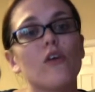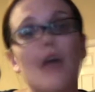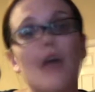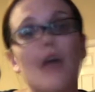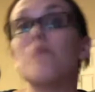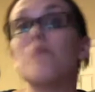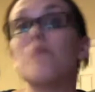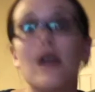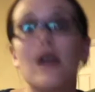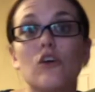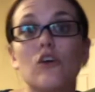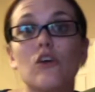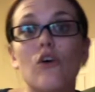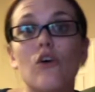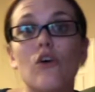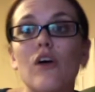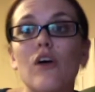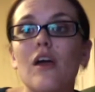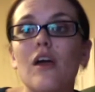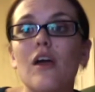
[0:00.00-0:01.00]
and
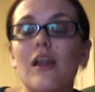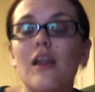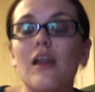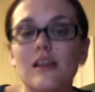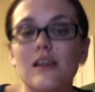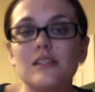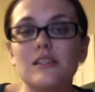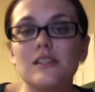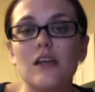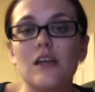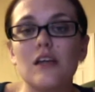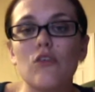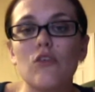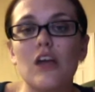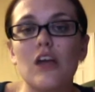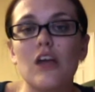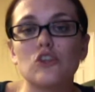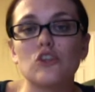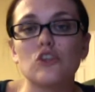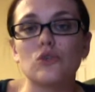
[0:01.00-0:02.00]
Michael, against the other
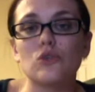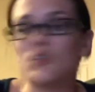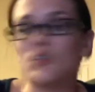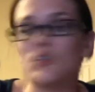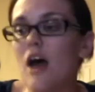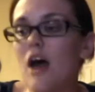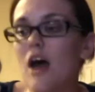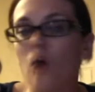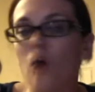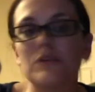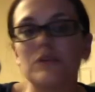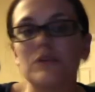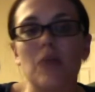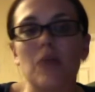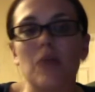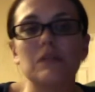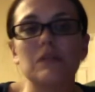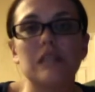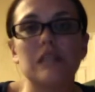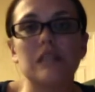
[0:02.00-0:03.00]
angels to help
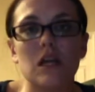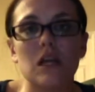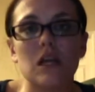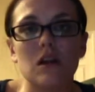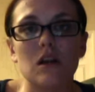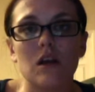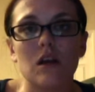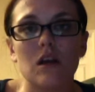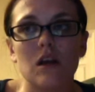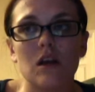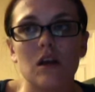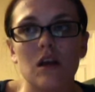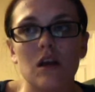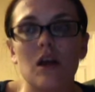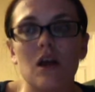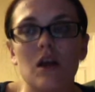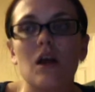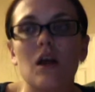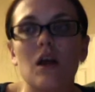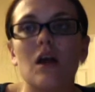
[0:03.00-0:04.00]
Sam and
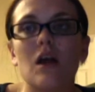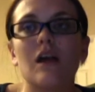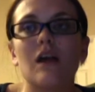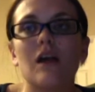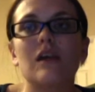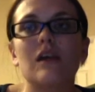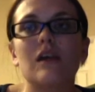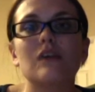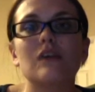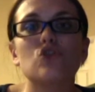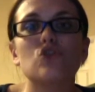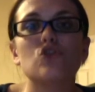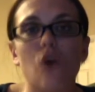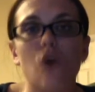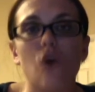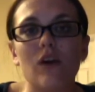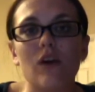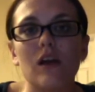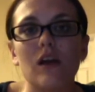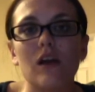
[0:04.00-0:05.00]
Dean, he
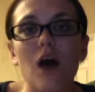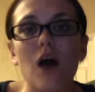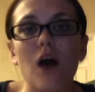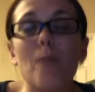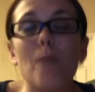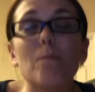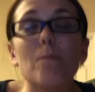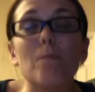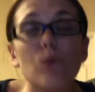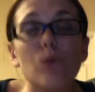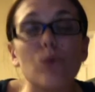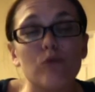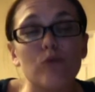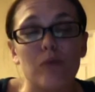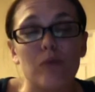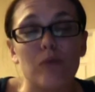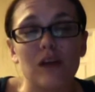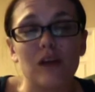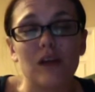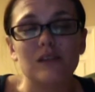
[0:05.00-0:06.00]
started a
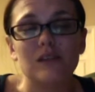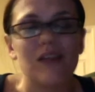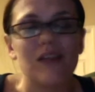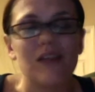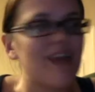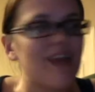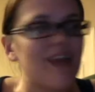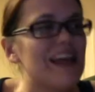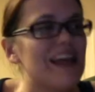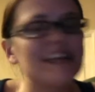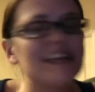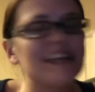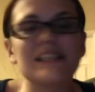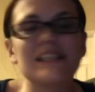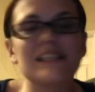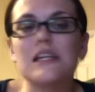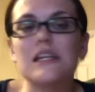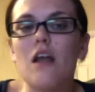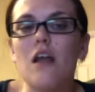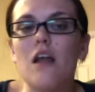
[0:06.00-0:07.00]
movement that
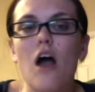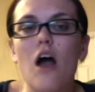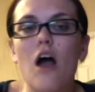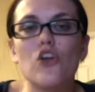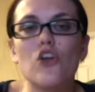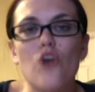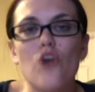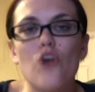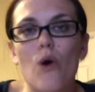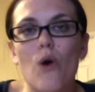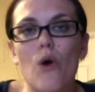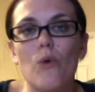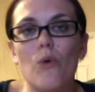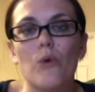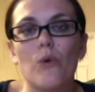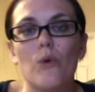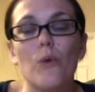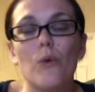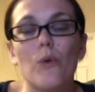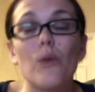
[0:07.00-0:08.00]
he did not know
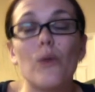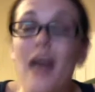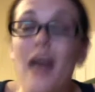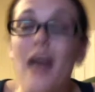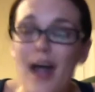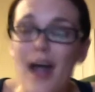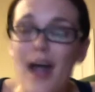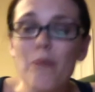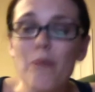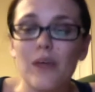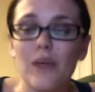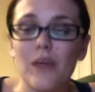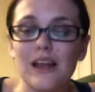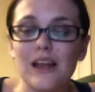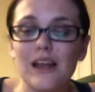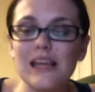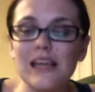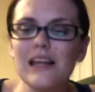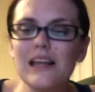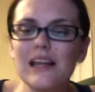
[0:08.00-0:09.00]
would happen.
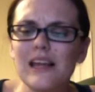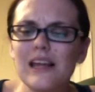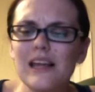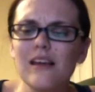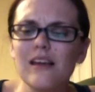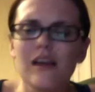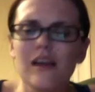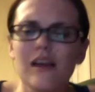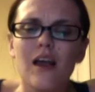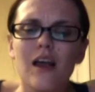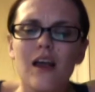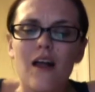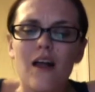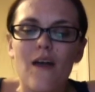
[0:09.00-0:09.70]
He told